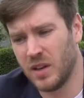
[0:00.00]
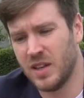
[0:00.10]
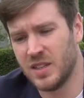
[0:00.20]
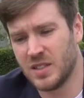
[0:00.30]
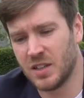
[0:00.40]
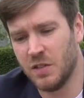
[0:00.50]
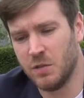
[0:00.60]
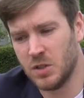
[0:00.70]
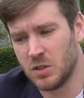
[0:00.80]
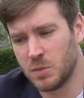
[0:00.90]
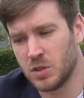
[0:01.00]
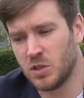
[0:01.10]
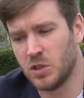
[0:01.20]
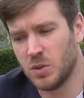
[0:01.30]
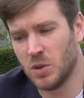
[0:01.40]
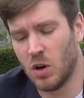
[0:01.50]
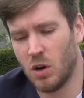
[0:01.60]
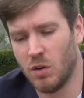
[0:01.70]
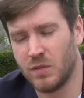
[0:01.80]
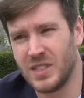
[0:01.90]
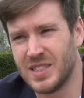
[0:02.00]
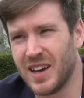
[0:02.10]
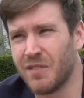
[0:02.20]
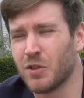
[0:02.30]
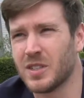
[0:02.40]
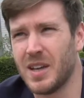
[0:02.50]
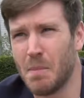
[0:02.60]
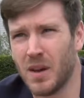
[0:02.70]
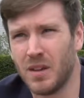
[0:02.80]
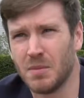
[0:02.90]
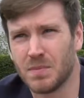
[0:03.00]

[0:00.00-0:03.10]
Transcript: is the government's pursuit of design for assembly,